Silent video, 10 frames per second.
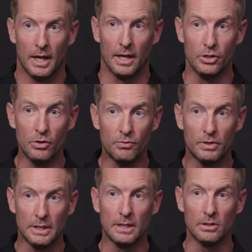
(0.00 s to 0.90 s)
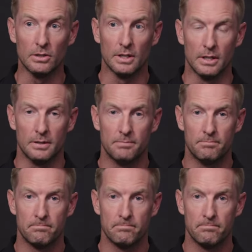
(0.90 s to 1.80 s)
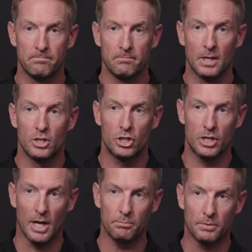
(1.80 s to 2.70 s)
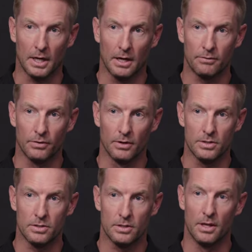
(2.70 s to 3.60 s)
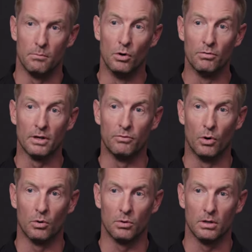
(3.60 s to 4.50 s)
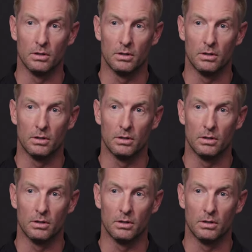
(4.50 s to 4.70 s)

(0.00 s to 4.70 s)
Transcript: And you've clearly shaped a conference that moving forward,